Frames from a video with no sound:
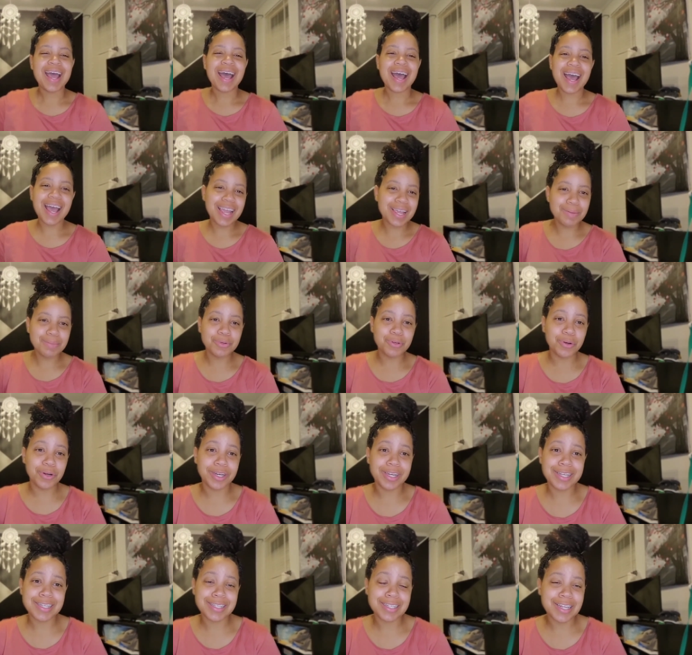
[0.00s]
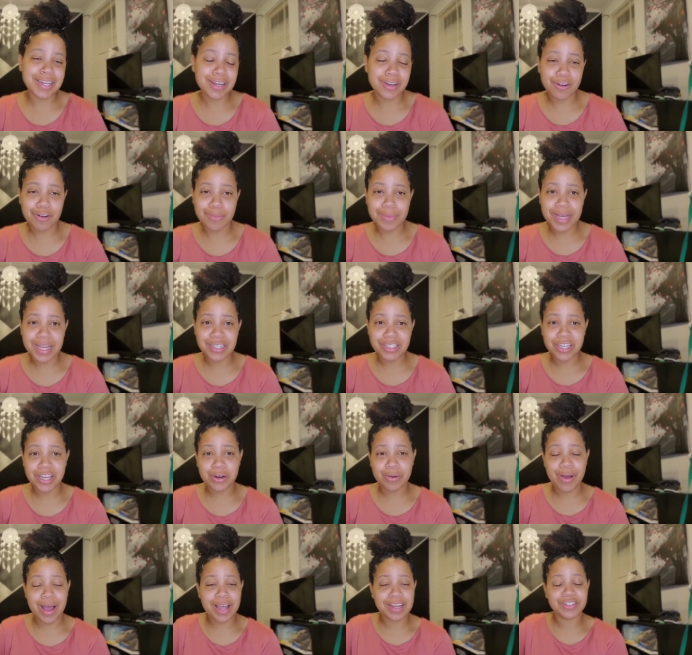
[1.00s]
I am Dorcas, and here on my
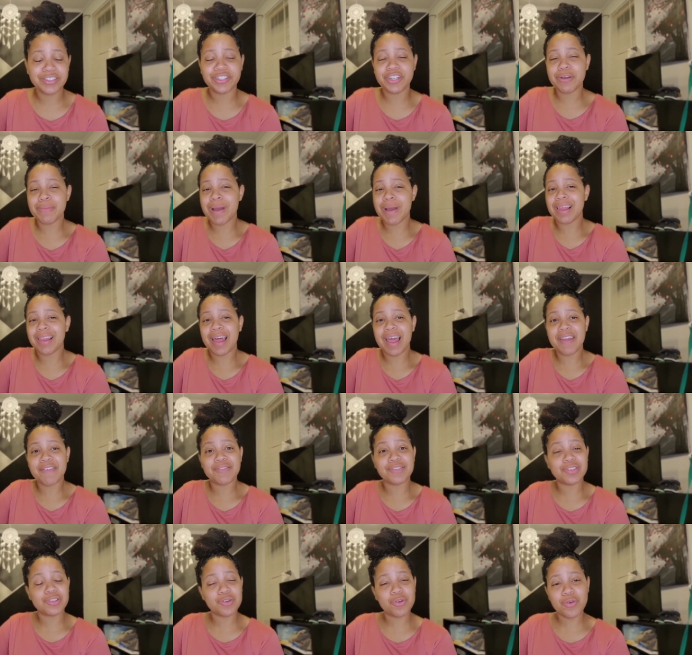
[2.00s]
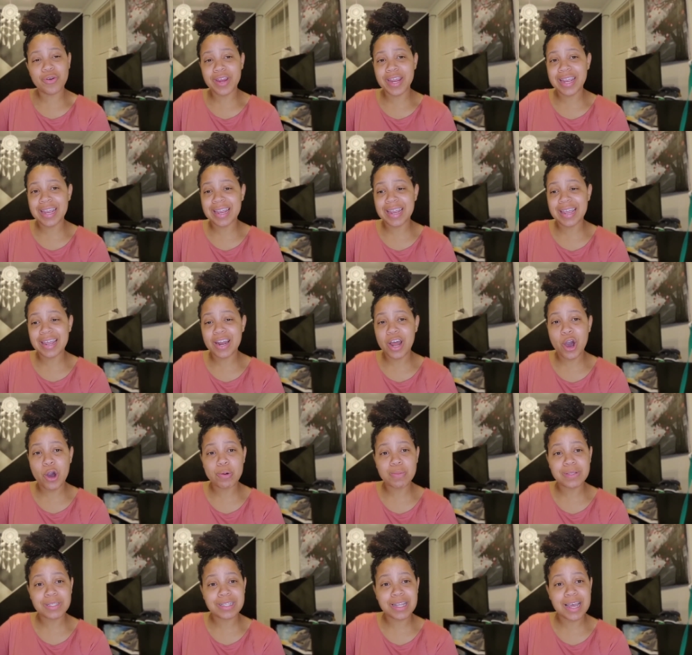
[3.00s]
channel I share my life story in
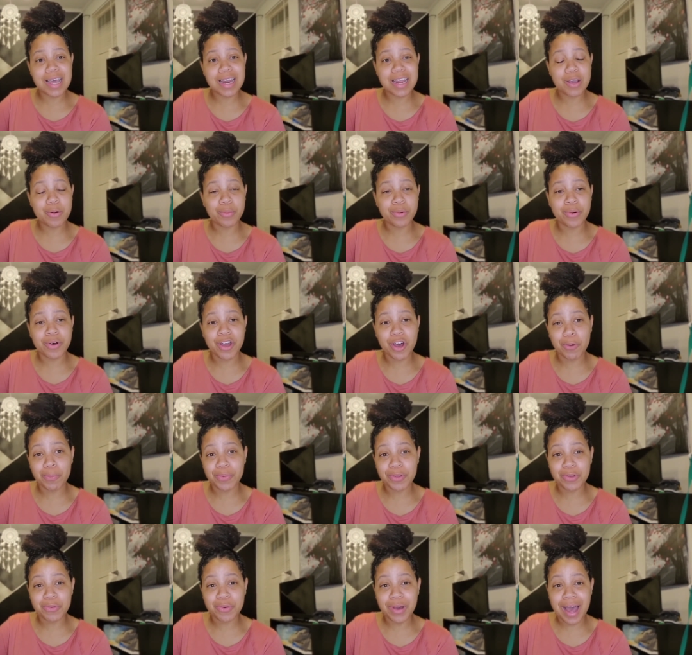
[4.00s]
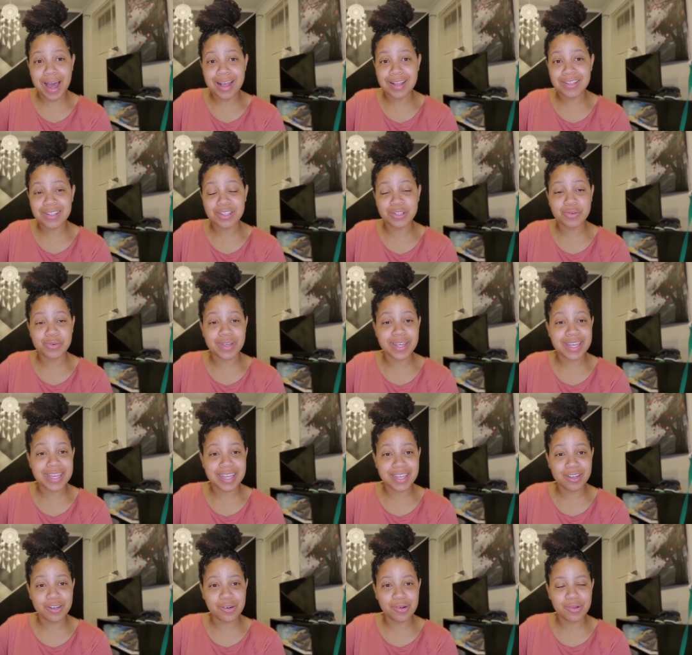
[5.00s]
hopes that it will help you guys to
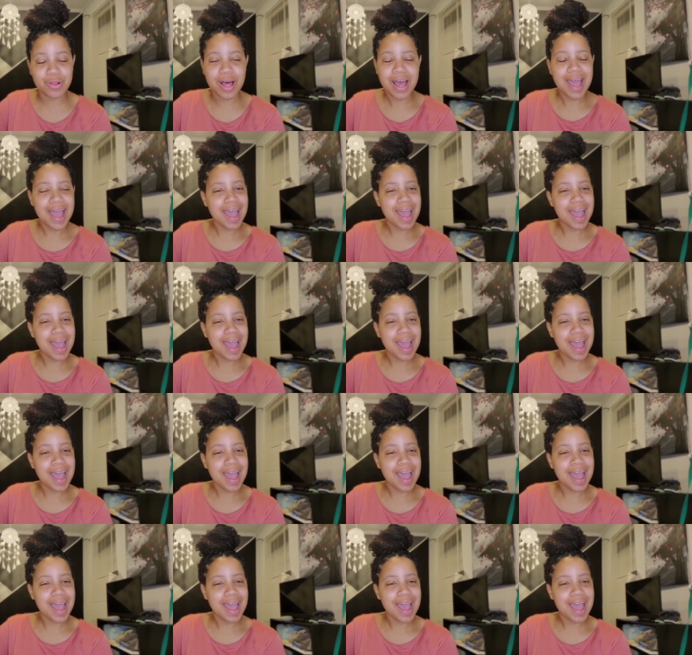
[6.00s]
heal